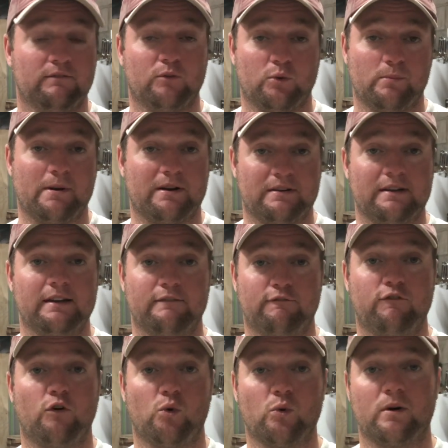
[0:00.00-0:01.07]
about to get
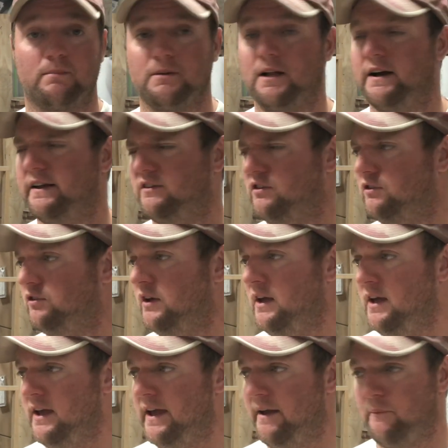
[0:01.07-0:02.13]
4 appliances.
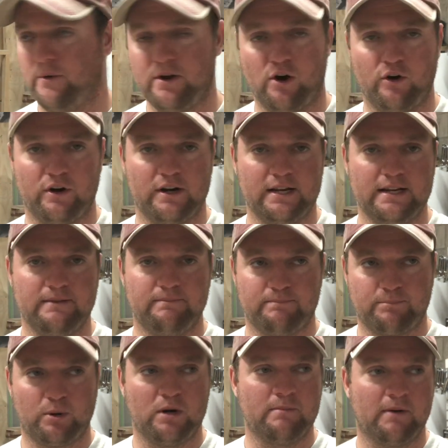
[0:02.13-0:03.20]
And we already
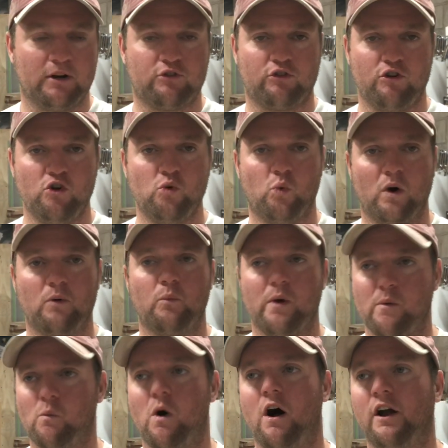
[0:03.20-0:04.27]
pretty much knew what we
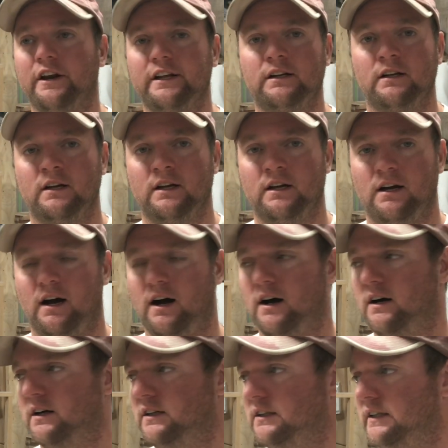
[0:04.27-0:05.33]
wanted.
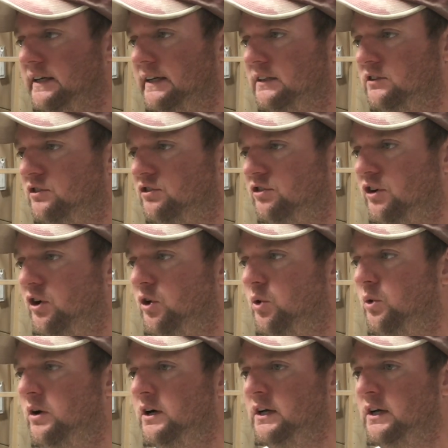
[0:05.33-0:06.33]
And so